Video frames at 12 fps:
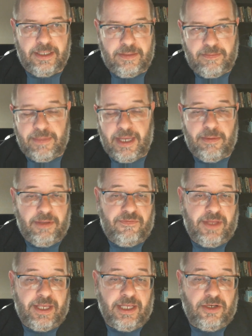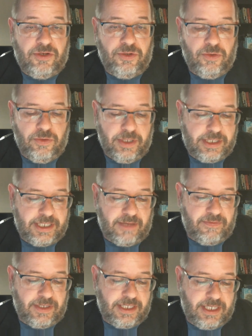maybe if they get 2, it's
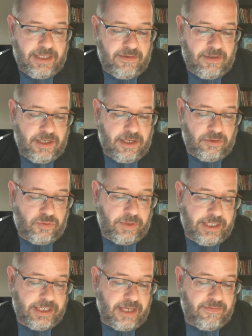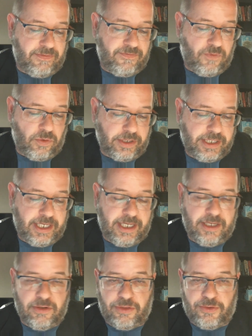17, 27-14 or
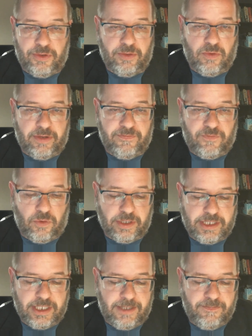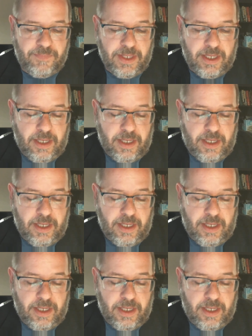31-14.